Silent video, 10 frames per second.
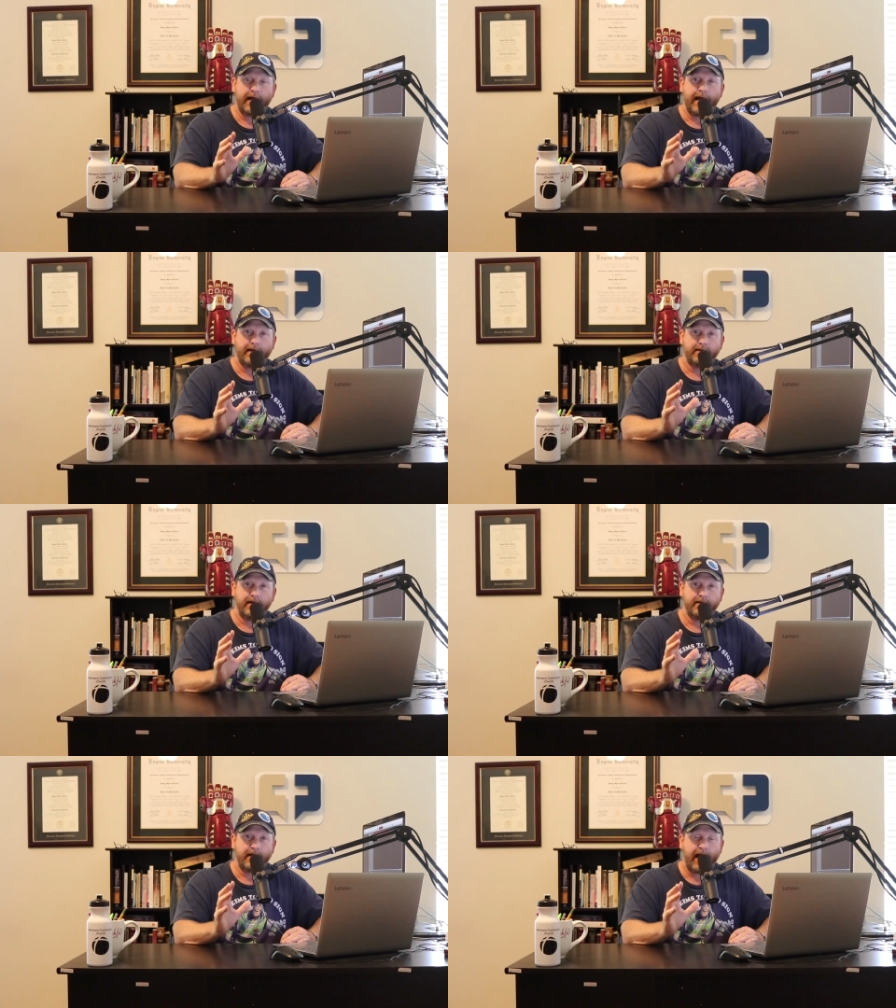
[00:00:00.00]
has to
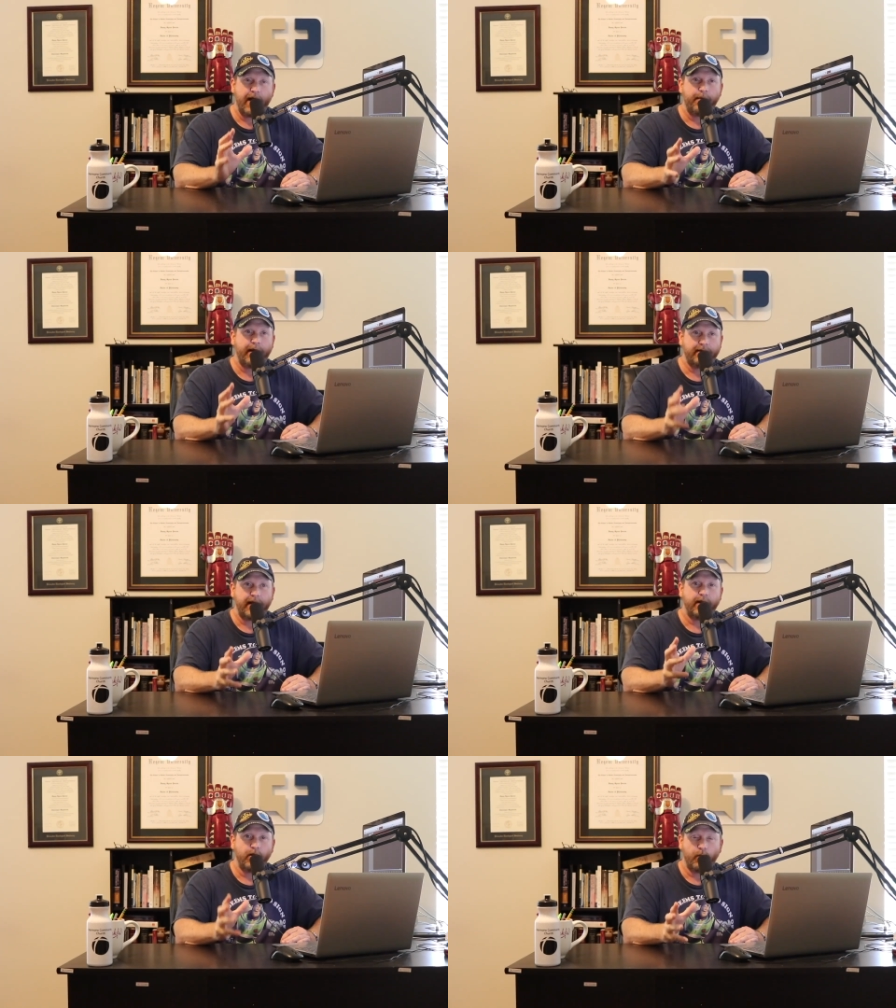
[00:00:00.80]
ask, is: Am I
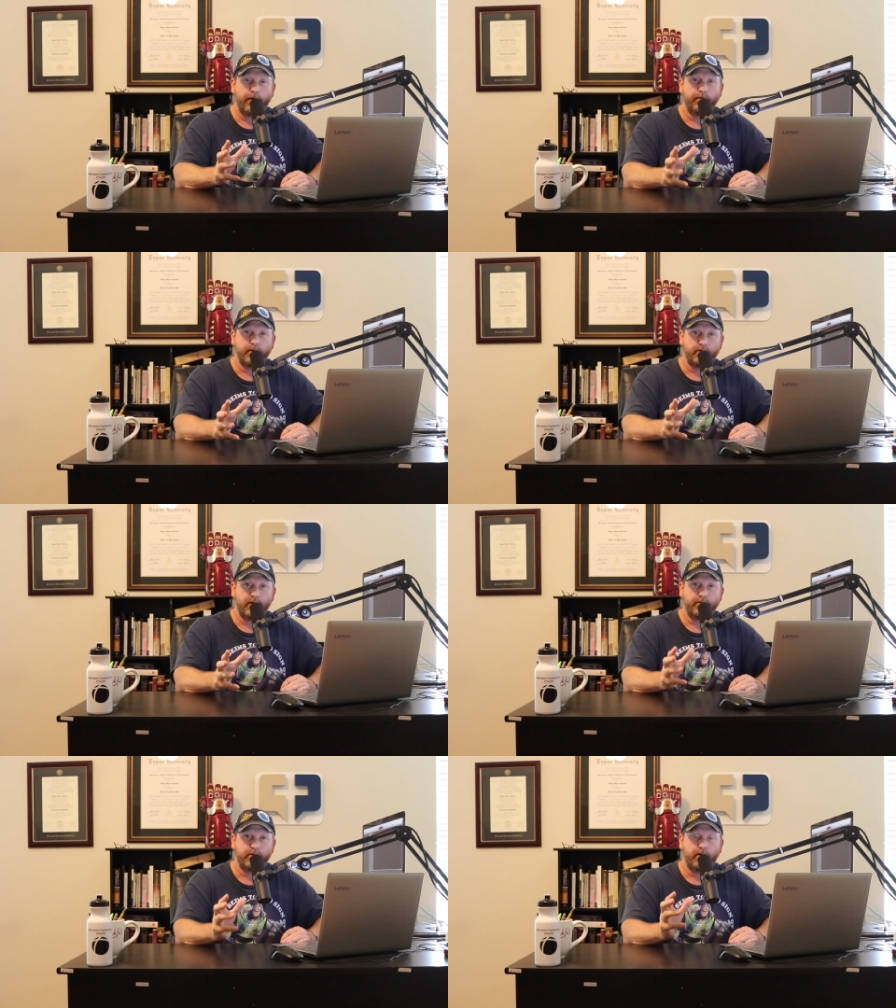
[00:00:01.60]
taking away from the
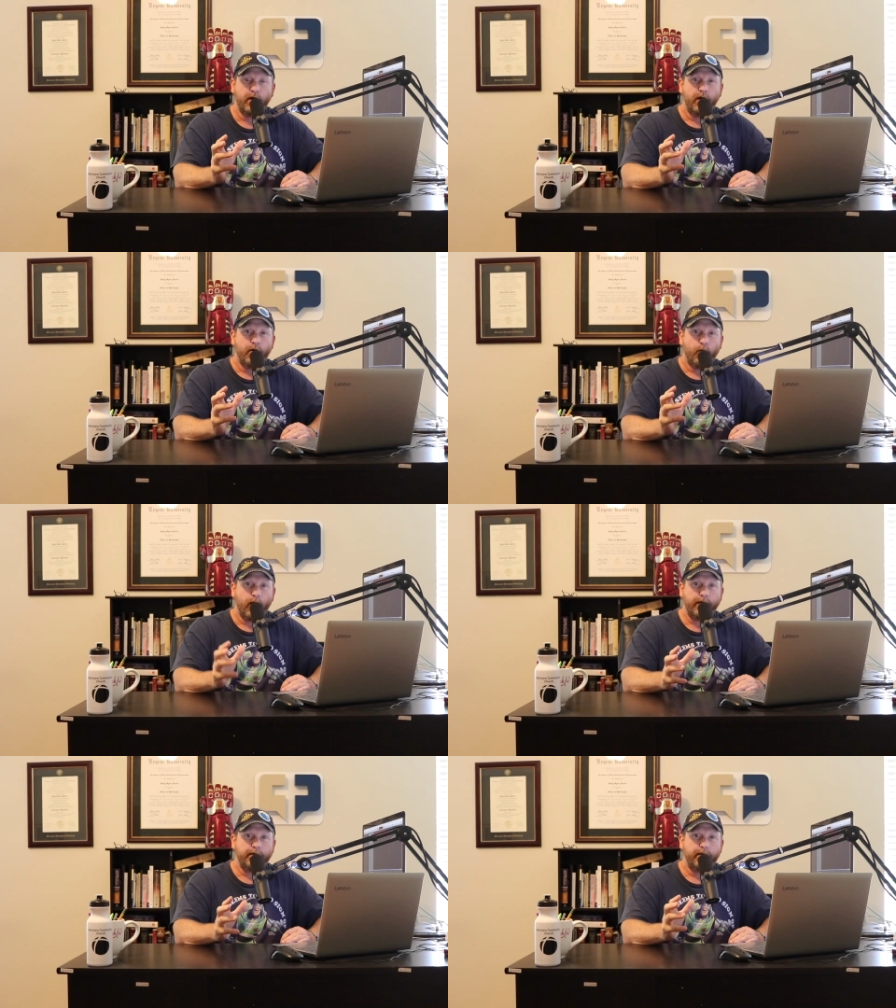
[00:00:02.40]
Scripture
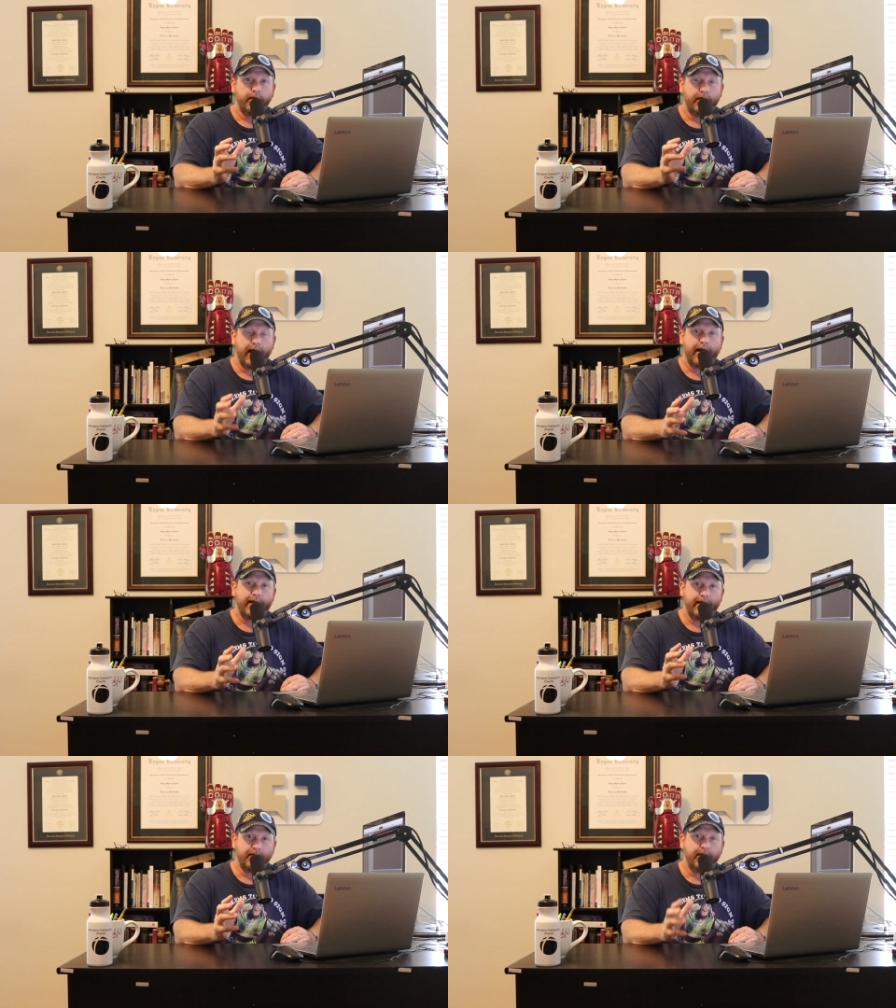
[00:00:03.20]
what
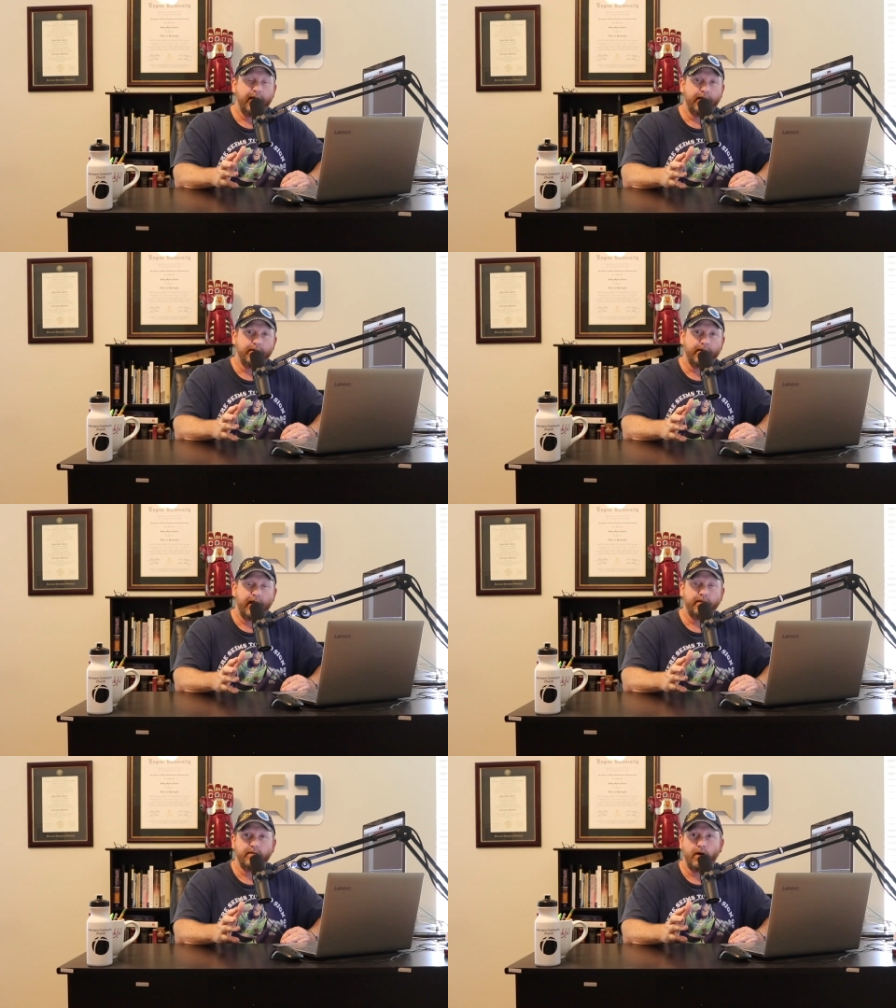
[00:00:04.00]
God intends?
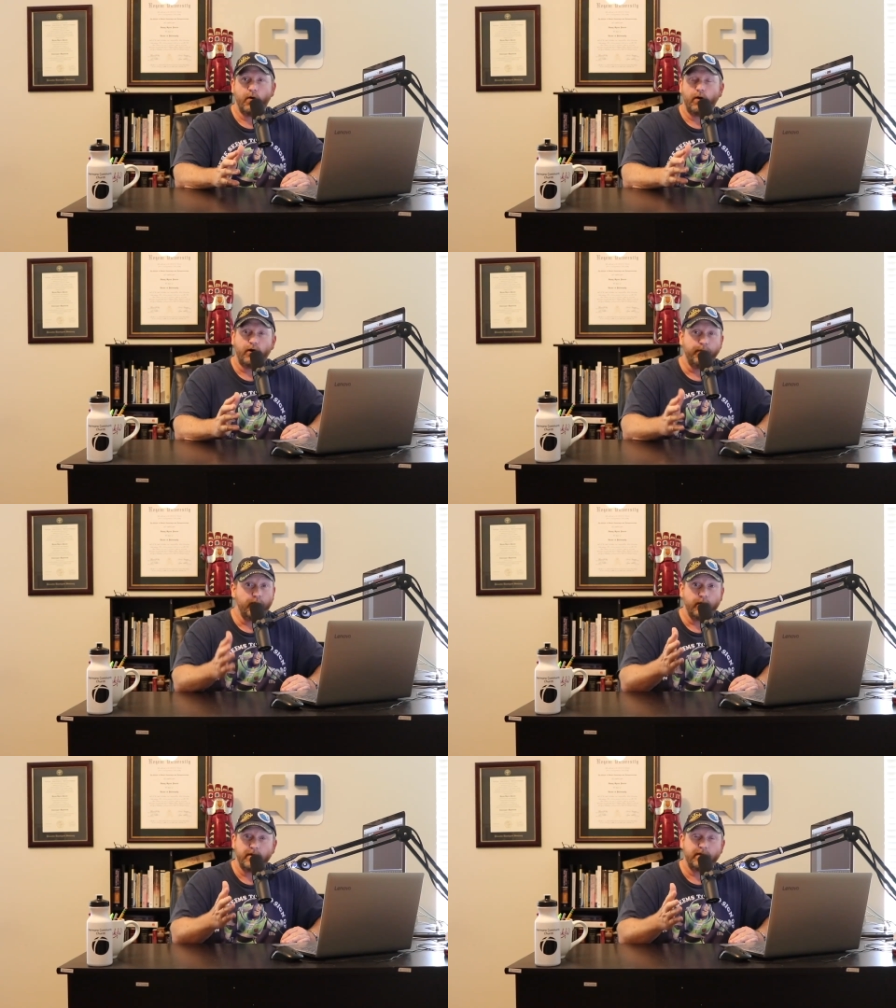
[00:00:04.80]
And so,
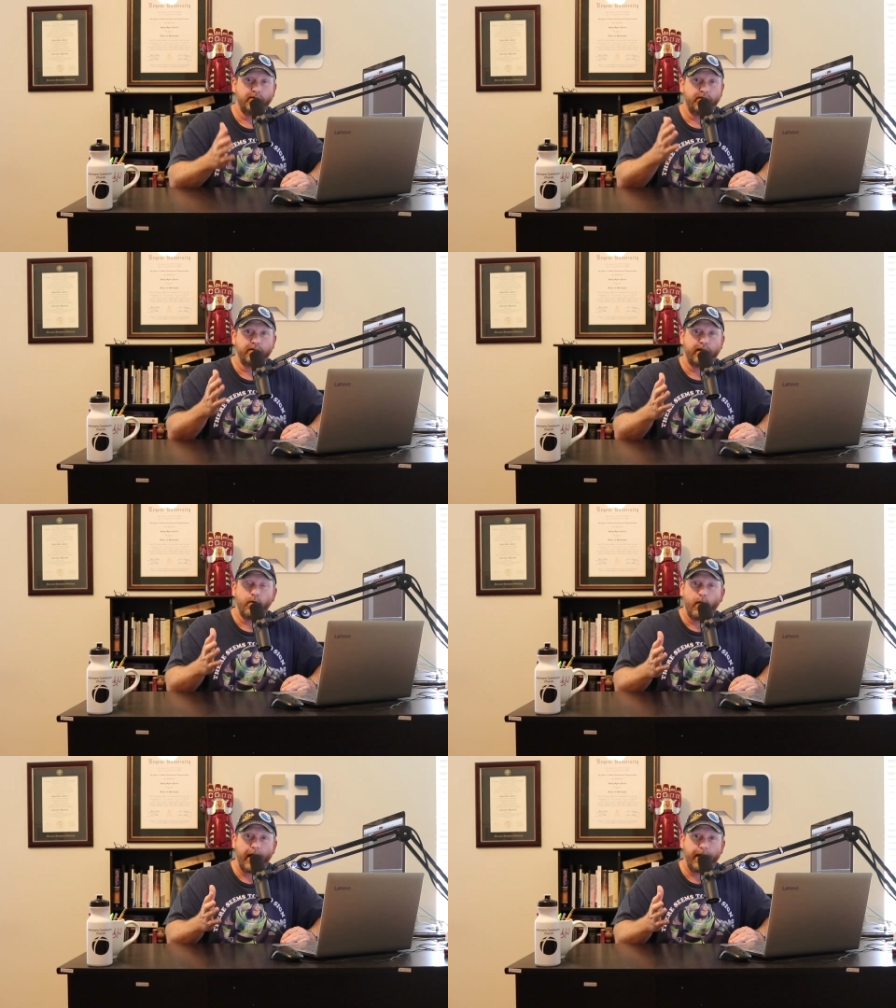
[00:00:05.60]
hermeneutics is just
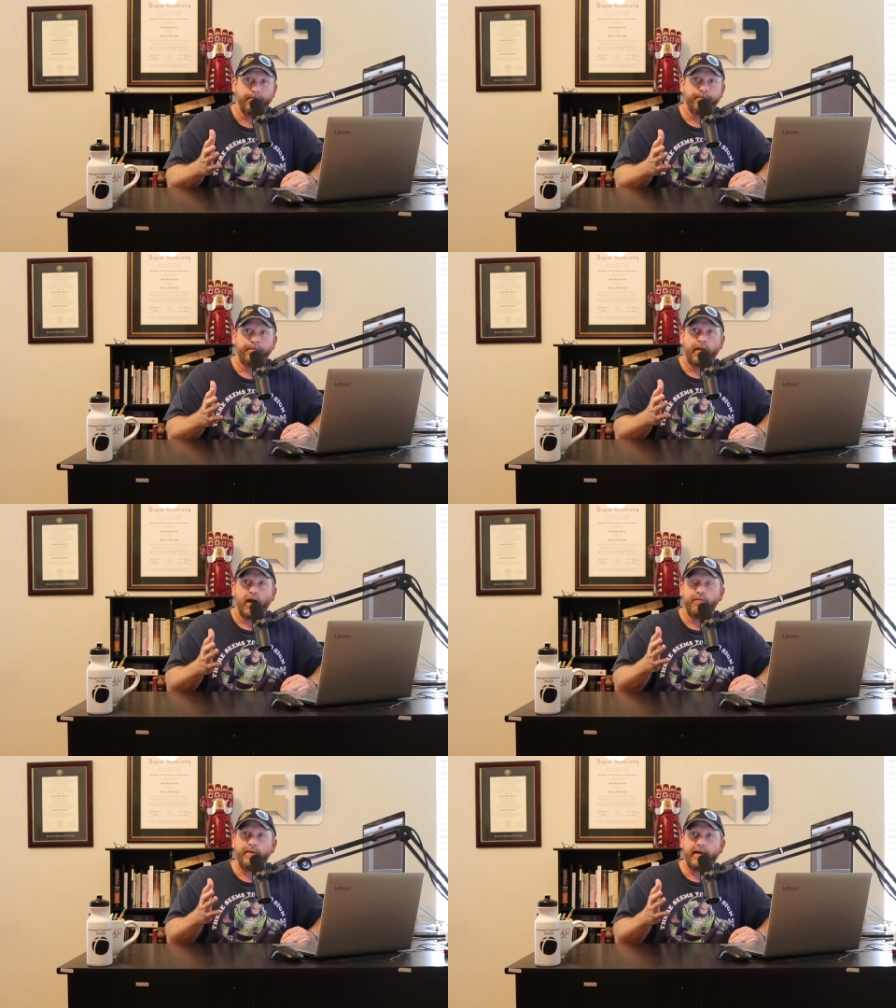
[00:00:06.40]
a way
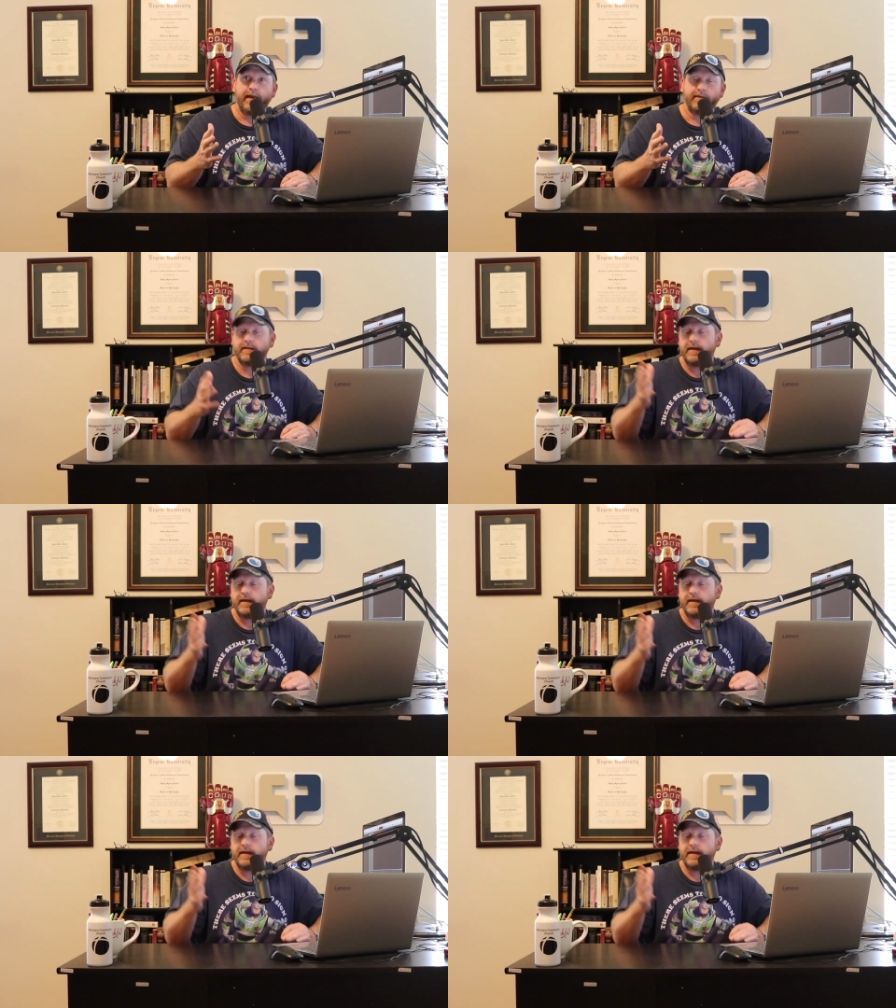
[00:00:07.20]
of being